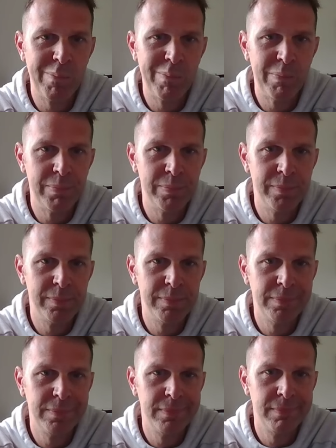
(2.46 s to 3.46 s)

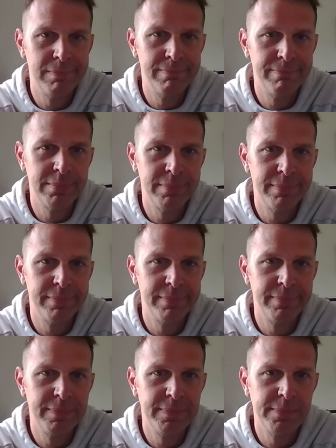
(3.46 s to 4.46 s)

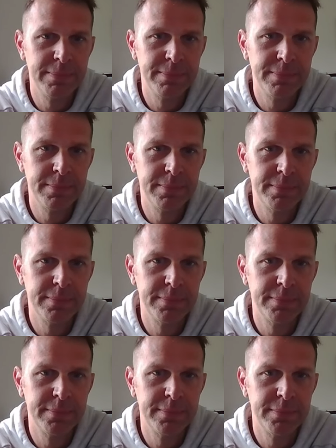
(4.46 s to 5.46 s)

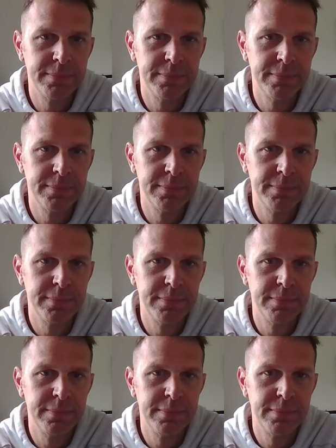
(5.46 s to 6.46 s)

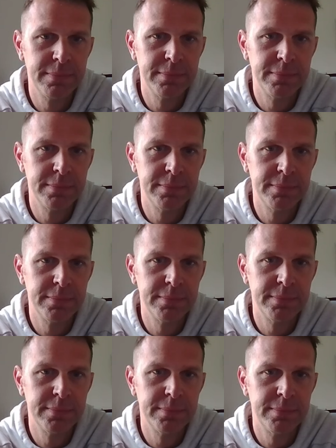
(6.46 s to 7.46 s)

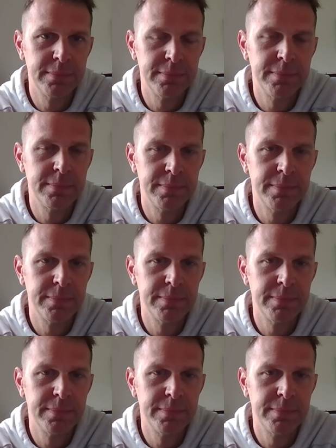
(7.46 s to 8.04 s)
[no speech]